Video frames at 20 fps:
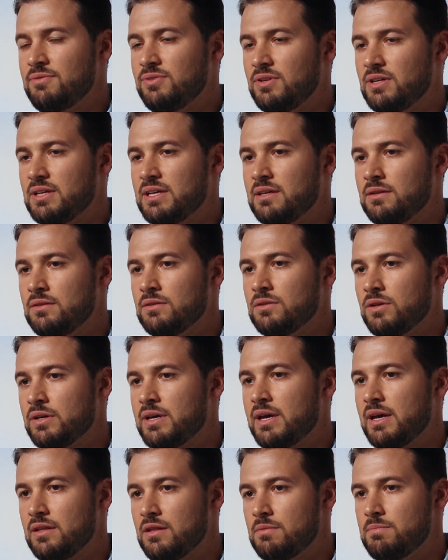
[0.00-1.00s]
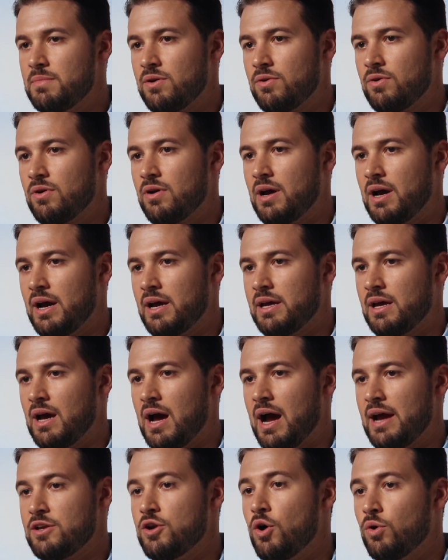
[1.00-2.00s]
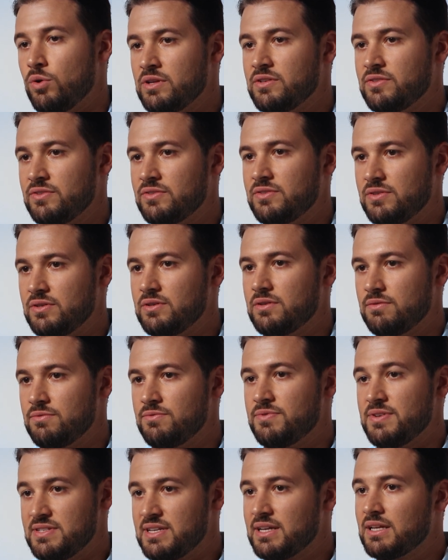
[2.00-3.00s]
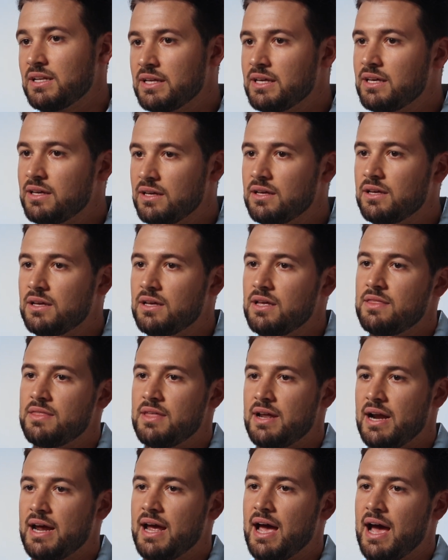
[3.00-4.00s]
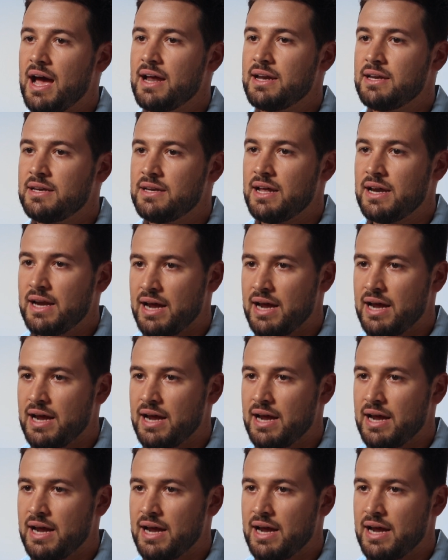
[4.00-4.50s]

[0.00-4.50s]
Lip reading: Definitely looking in the mirror, I noticed physically that I had